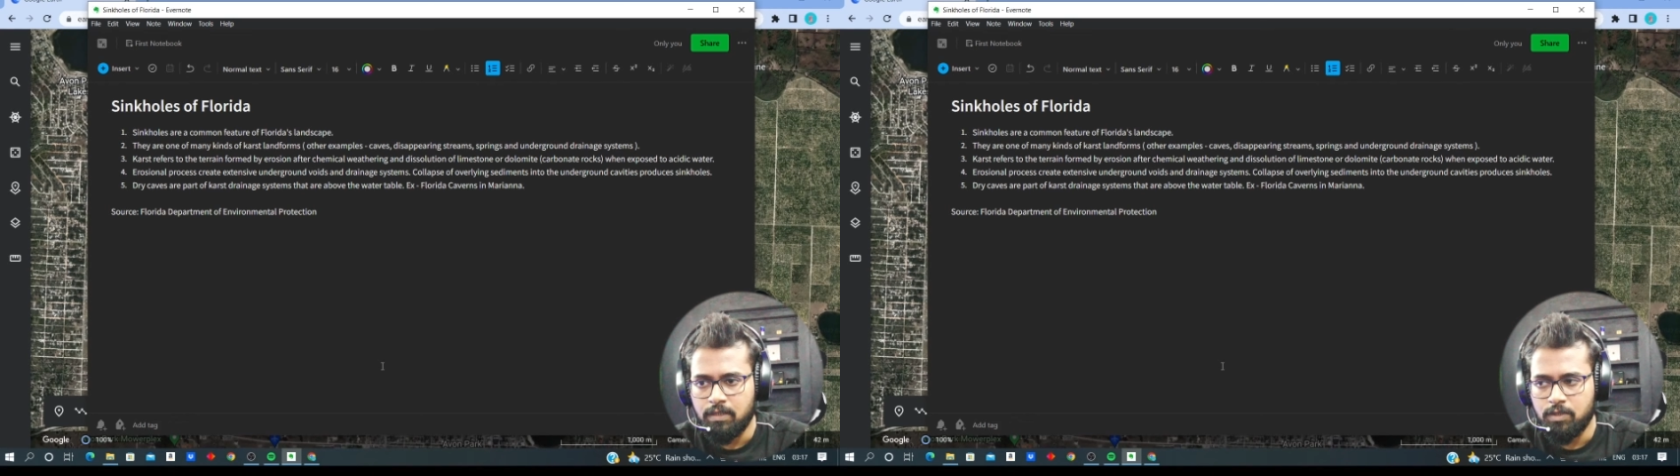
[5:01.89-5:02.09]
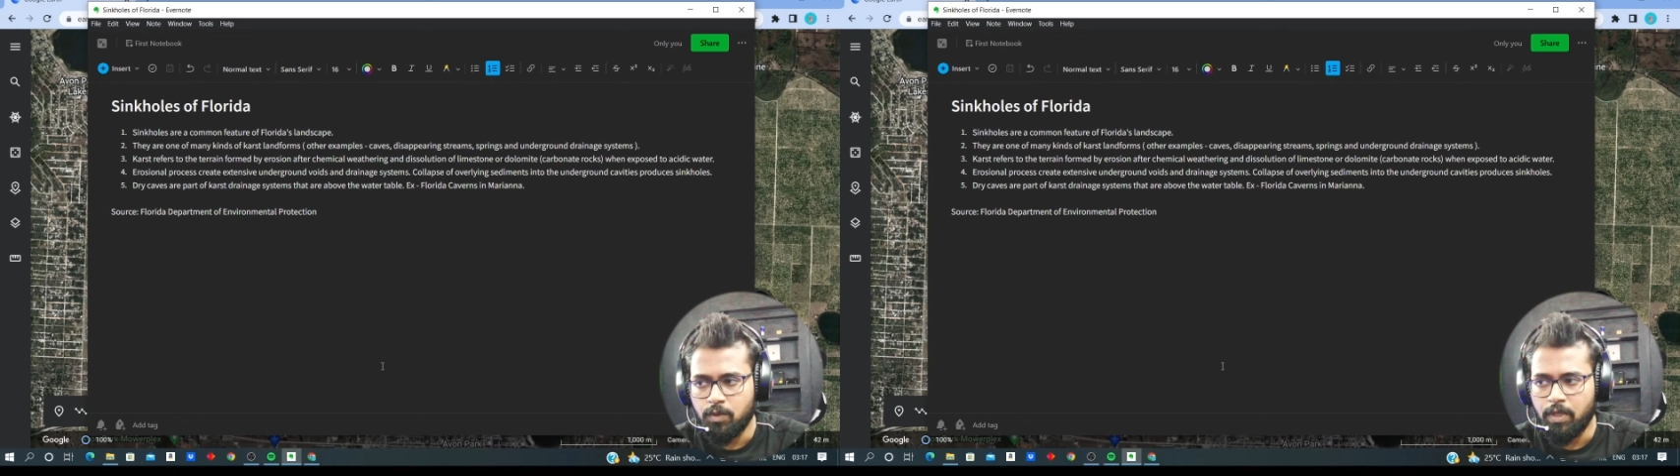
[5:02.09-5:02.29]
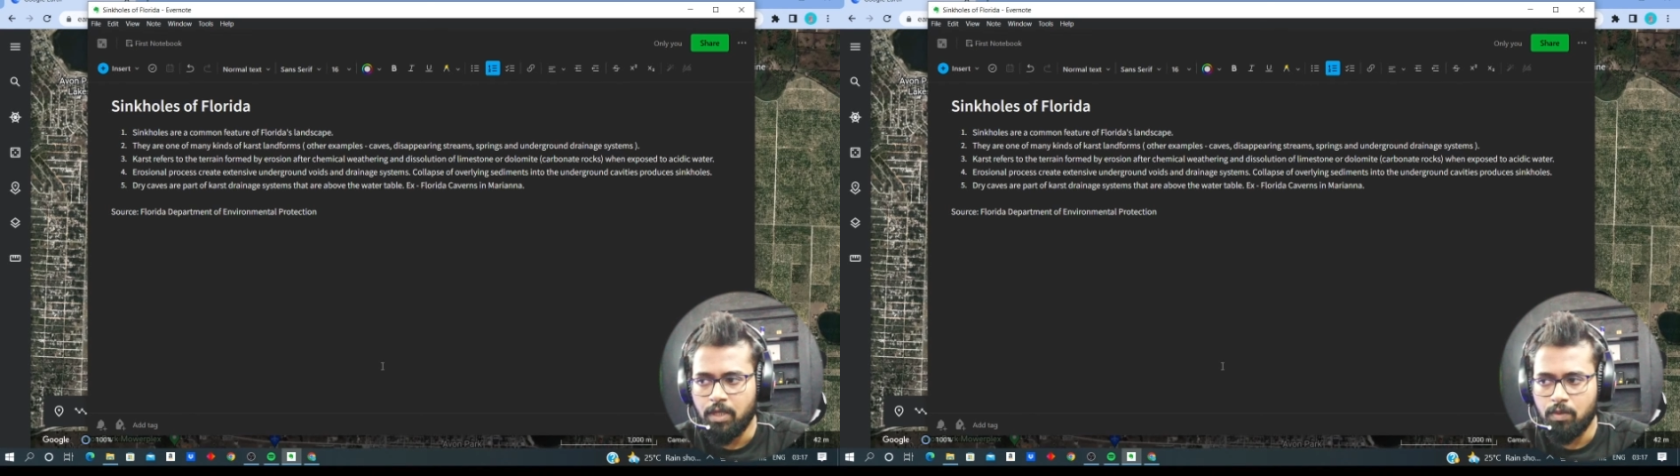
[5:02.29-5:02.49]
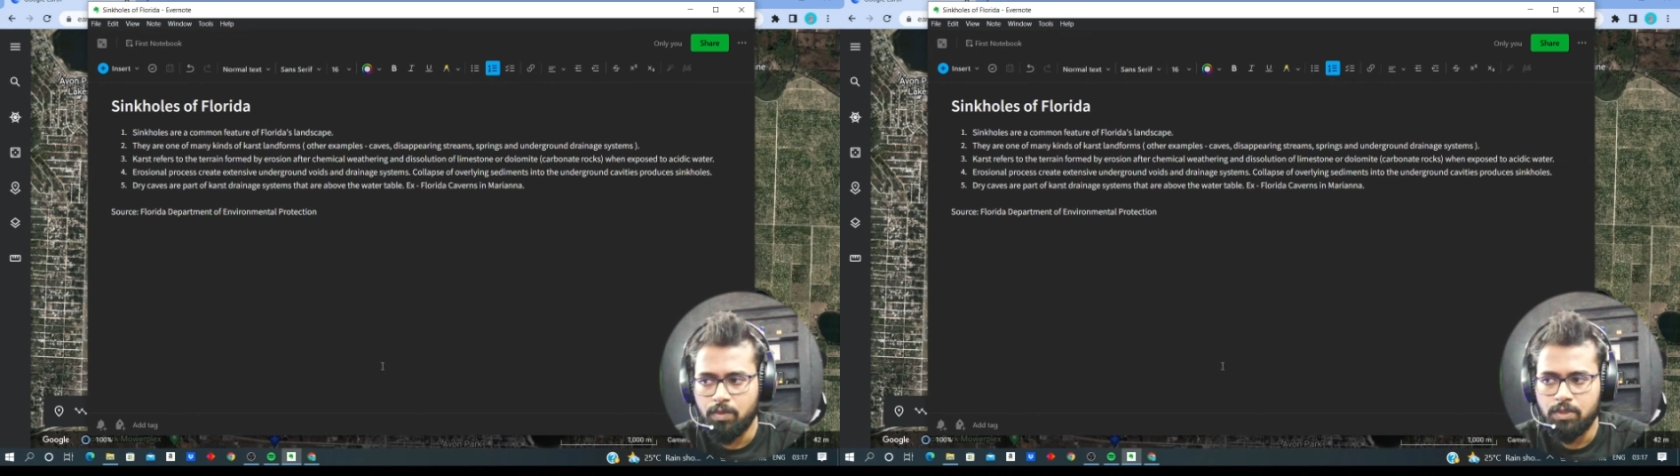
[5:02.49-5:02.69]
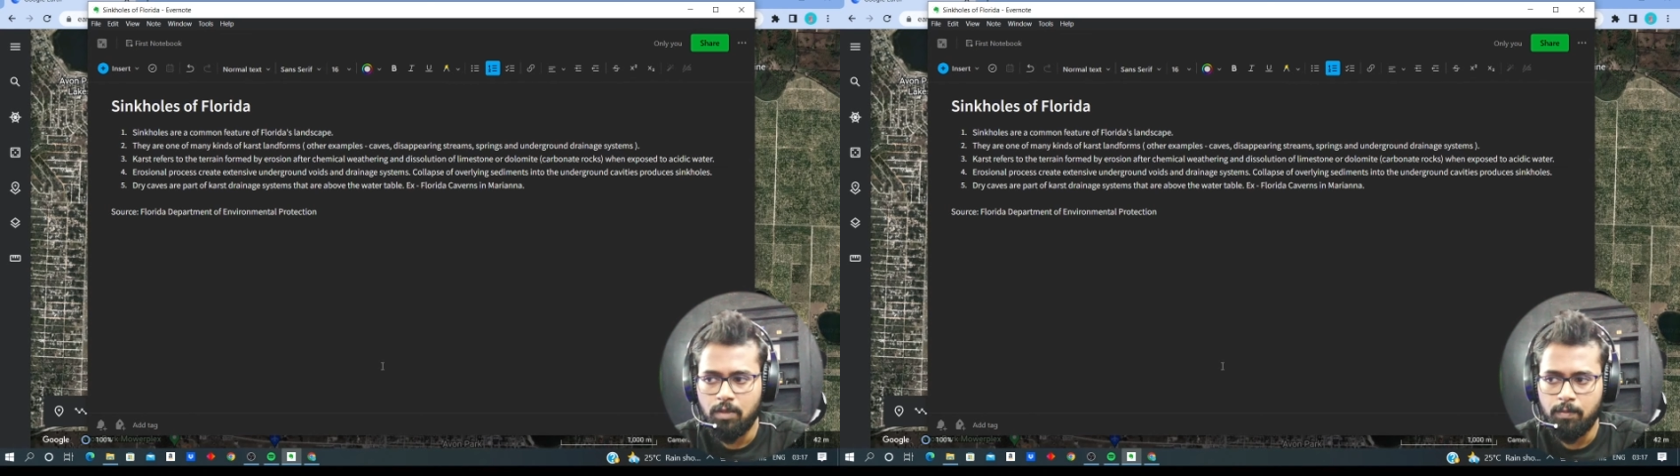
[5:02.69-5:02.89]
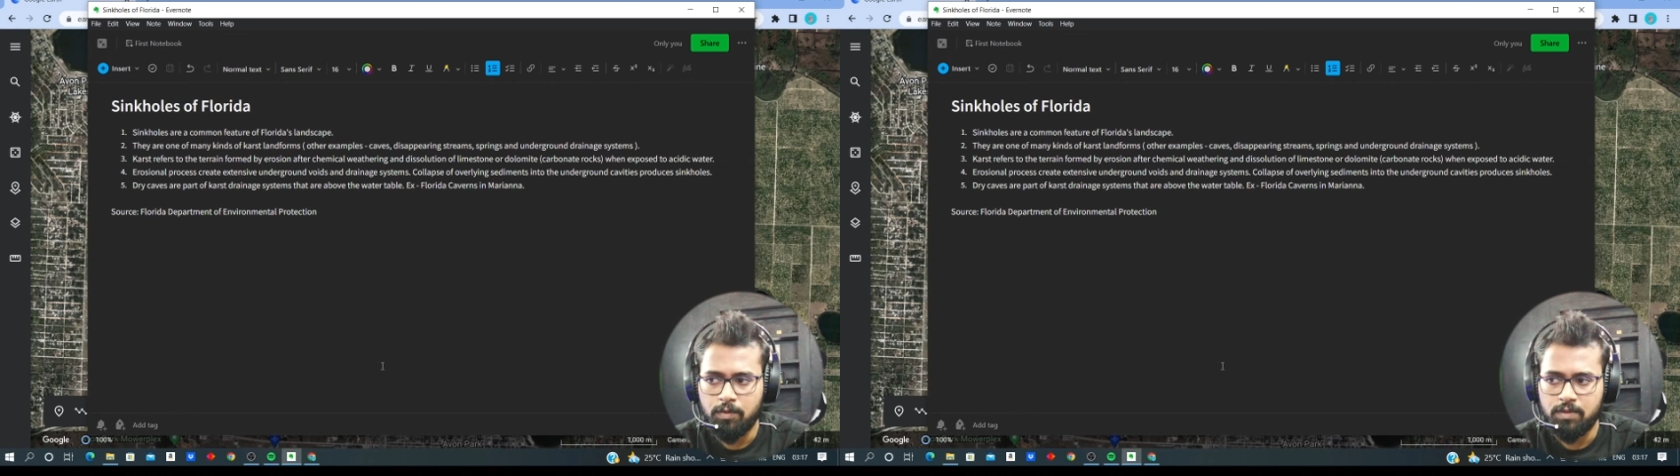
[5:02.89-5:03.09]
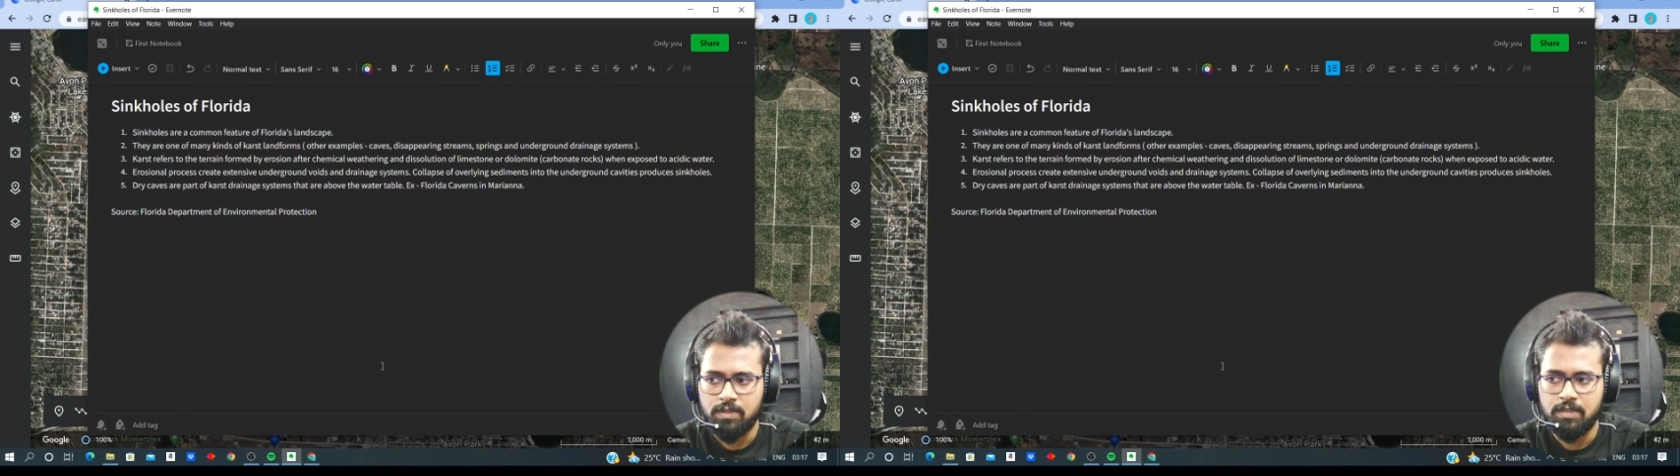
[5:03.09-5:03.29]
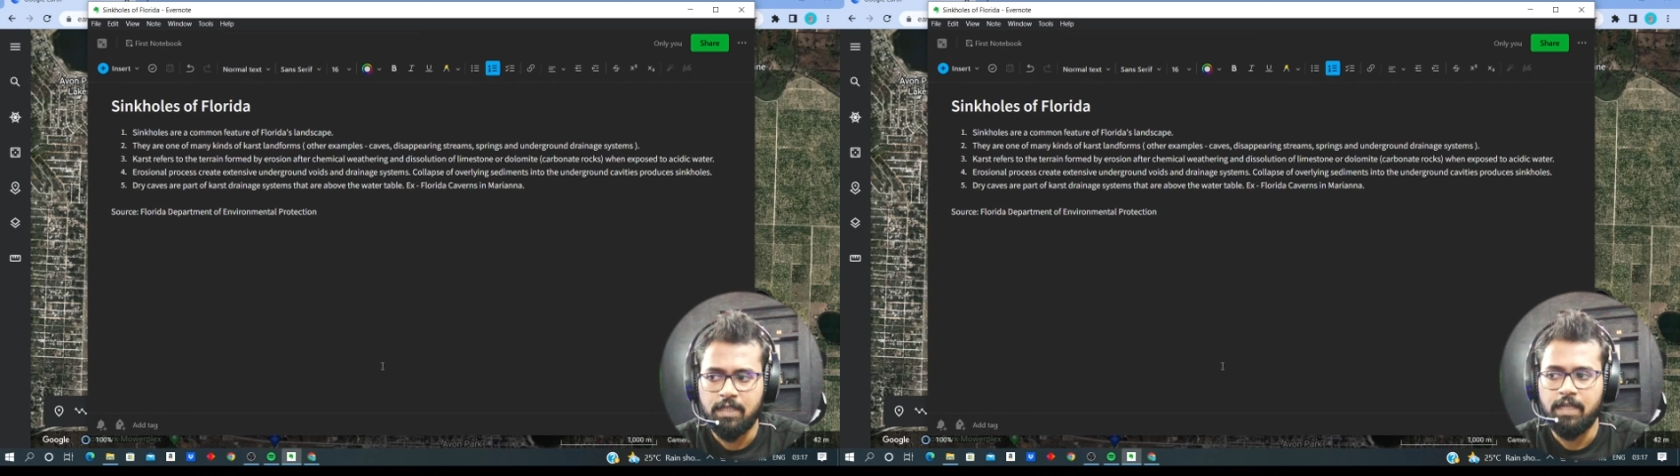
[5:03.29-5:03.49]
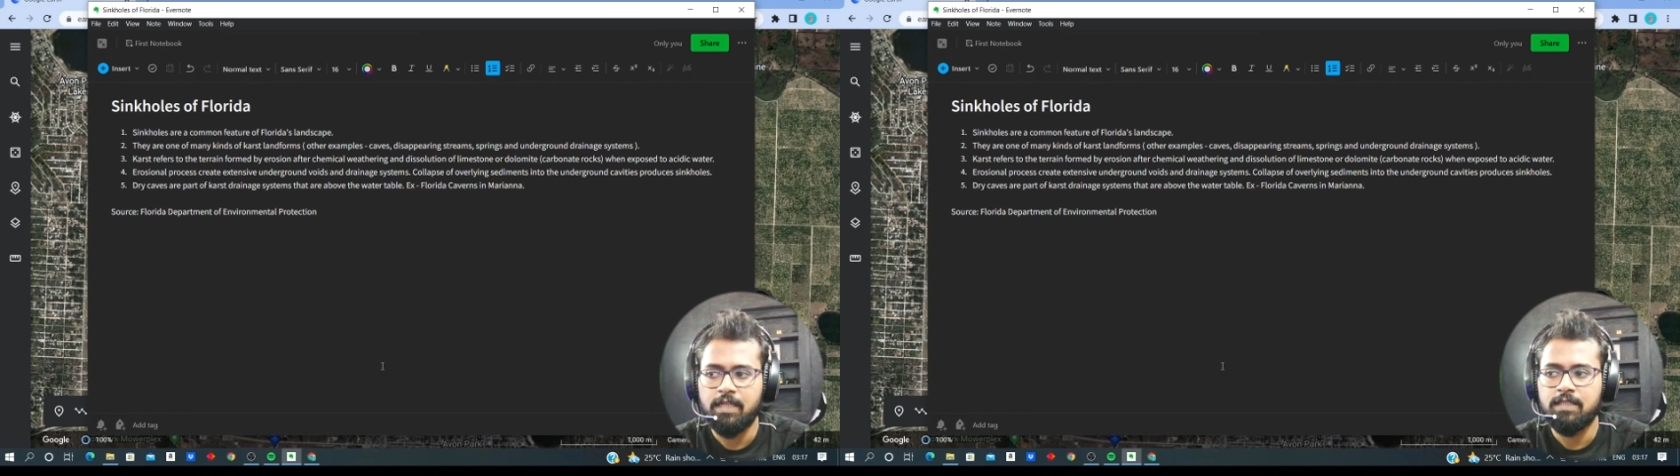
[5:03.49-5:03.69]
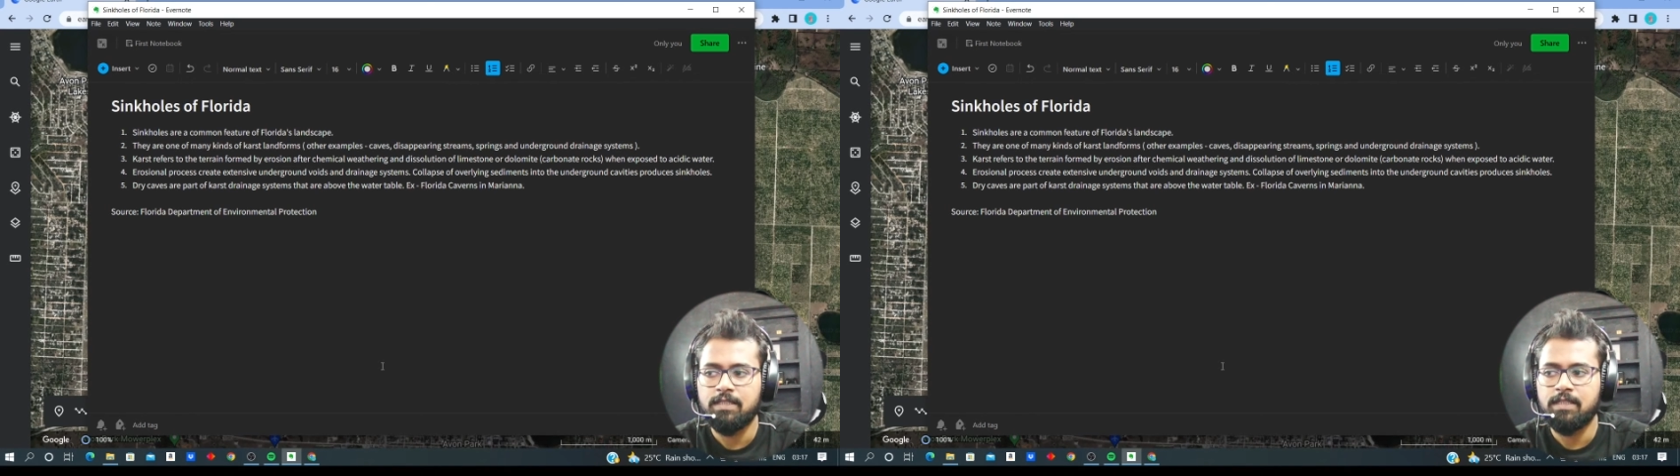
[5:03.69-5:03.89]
So erosional process create